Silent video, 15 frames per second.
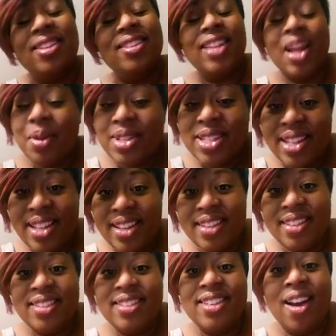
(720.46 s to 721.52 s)
that was it.
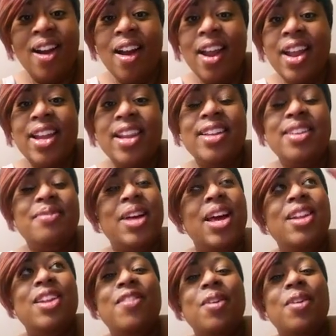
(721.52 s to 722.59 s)
All right, bad
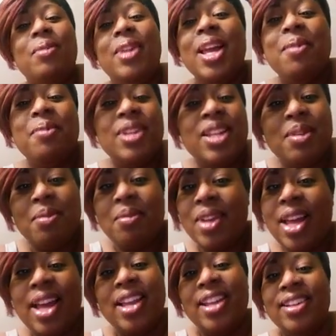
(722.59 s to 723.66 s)
enough I'm late, but then I'm
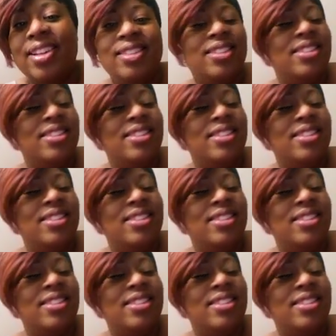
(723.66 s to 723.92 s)
like,